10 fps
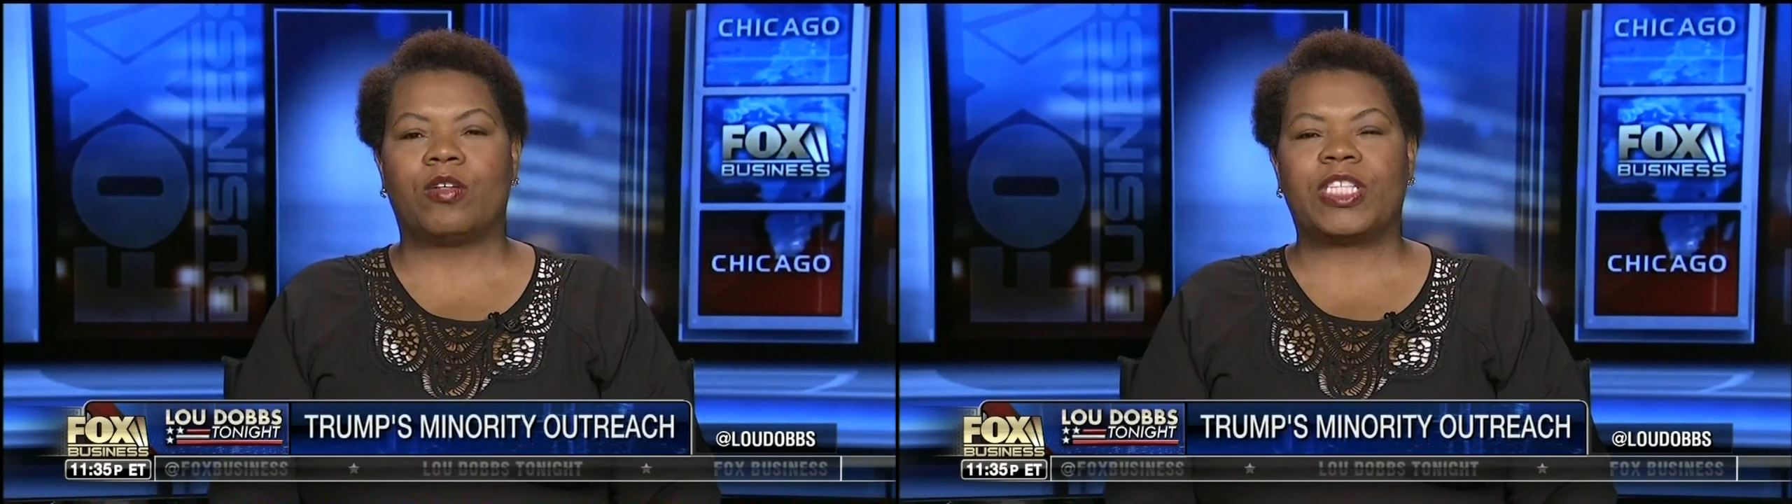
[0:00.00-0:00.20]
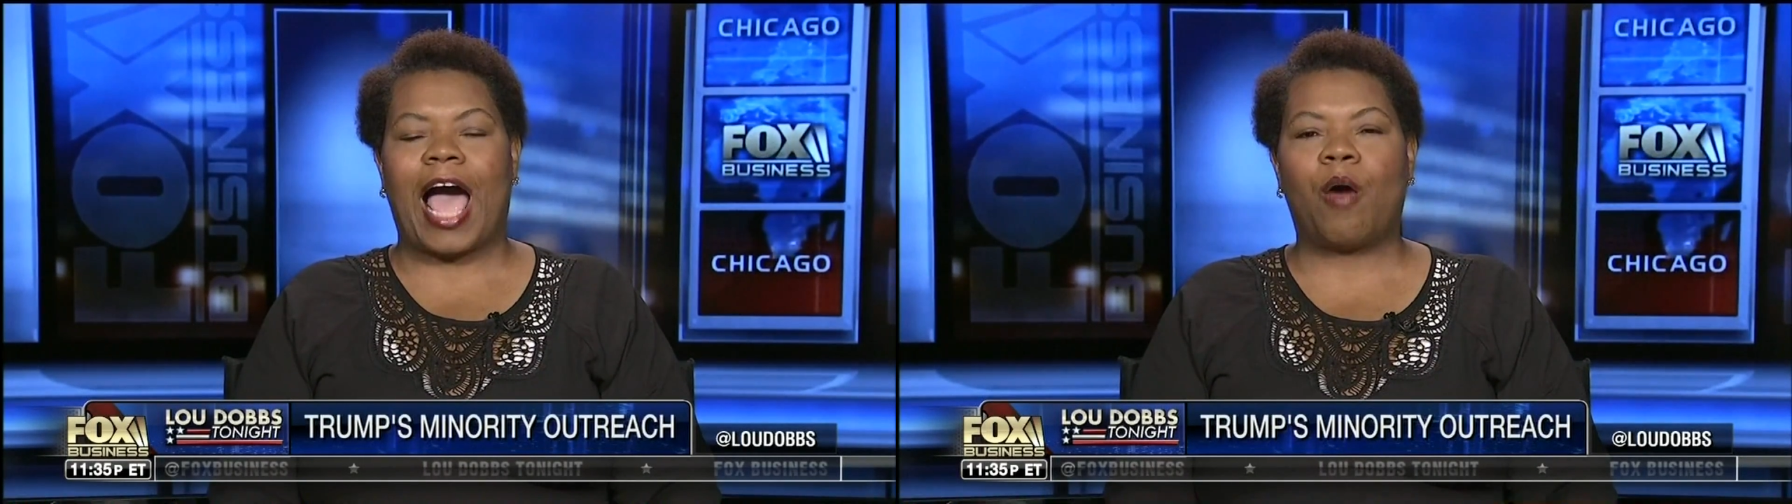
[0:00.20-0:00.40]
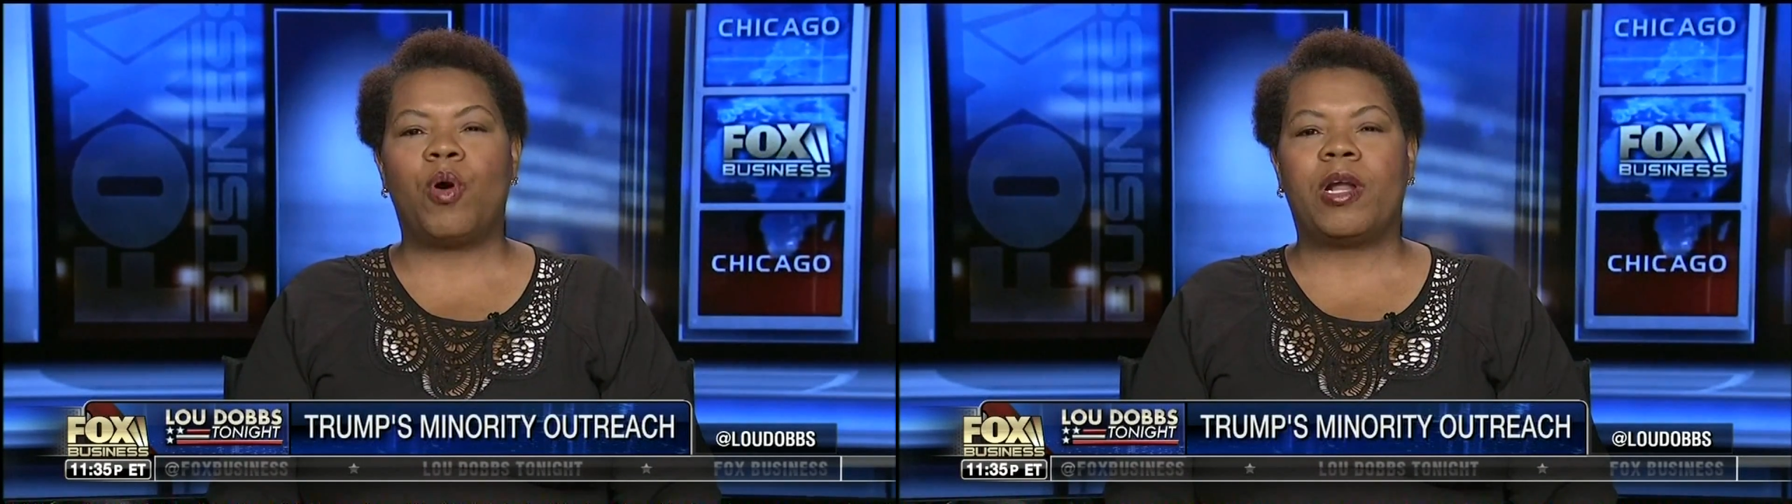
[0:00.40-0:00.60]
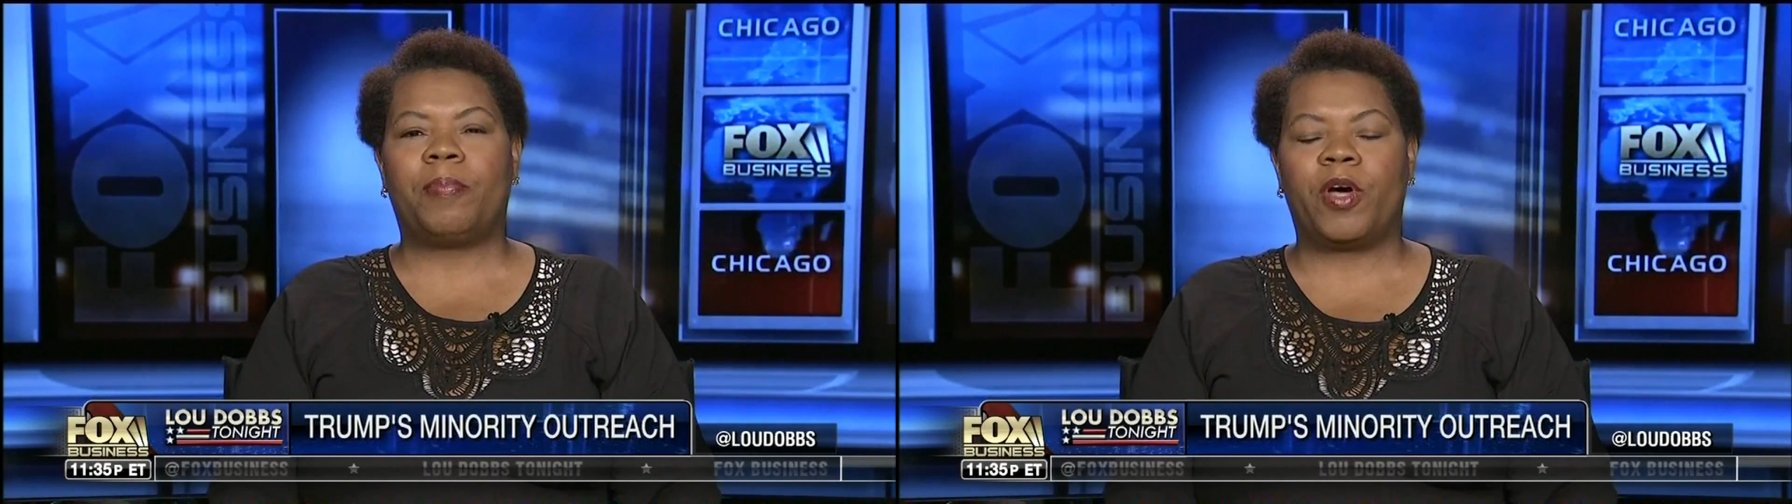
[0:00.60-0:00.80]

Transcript: I want to put